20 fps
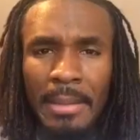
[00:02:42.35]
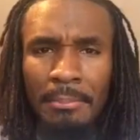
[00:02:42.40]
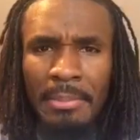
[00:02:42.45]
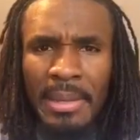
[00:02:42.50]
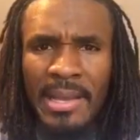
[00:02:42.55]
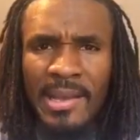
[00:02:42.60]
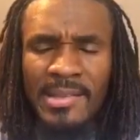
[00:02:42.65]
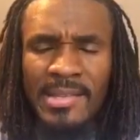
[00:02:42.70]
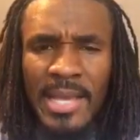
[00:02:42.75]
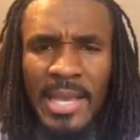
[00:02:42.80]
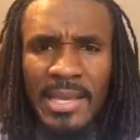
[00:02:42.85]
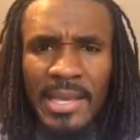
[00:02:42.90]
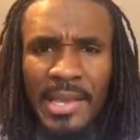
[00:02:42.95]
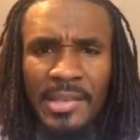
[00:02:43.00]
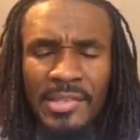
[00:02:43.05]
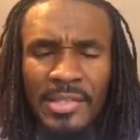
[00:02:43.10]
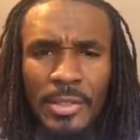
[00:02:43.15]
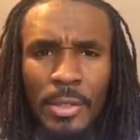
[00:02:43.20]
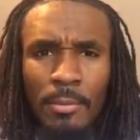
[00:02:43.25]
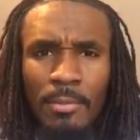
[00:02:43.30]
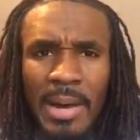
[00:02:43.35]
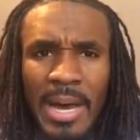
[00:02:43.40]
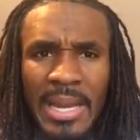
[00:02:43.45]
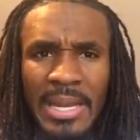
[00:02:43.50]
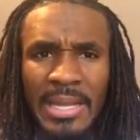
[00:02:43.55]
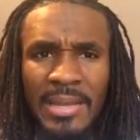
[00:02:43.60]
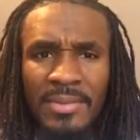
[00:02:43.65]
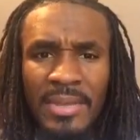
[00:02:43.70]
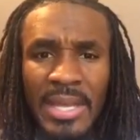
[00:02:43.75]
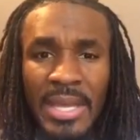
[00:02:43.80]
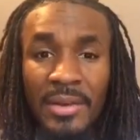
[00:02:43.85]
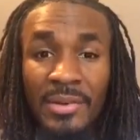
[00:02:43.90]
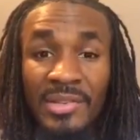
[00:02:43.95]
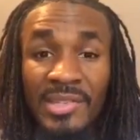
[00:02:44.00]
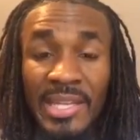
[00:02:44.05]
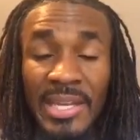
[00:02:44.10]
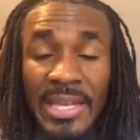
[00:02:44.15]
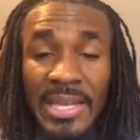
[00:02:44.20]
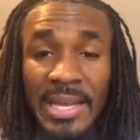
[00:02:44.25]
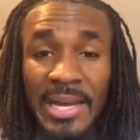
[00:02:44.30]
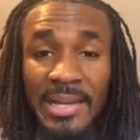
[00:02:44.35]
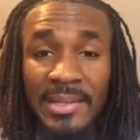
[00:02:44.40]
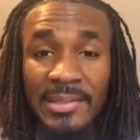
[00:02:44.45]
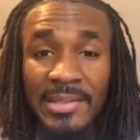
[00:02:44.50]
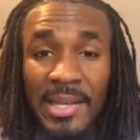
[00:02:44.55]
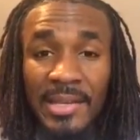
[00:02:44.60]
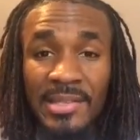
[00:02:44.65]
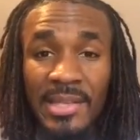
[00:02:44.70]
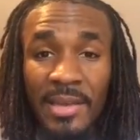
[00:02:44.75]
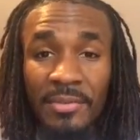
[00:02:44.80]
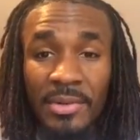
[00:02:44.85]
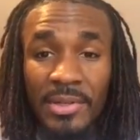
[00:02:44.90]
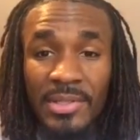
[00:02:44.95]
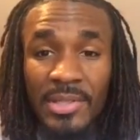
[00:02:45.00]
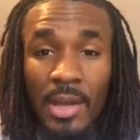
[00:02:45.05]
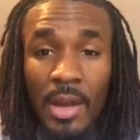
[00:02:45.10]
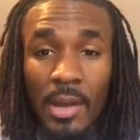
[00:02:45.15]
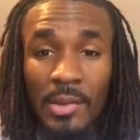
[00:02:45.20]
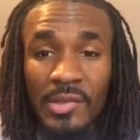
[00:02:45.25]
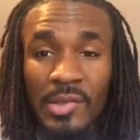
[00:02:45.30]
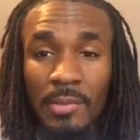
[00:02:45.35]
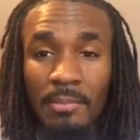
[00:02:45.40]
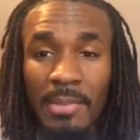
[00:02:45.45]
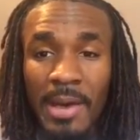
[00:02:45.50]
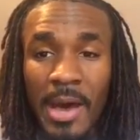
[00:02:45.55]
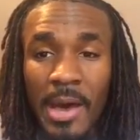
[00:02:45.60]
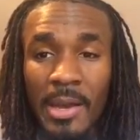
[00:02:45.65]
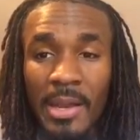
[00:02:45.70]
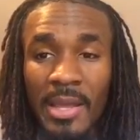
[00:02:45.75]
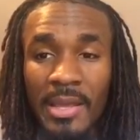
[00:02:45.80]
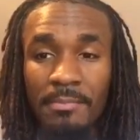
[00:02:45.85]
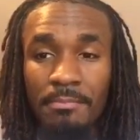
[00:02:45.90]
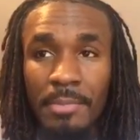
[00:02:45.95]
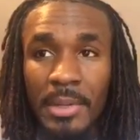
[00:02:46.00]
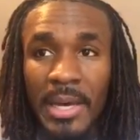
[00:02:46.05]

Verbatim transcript: because I guess nobody in the inner city context ever talks about it.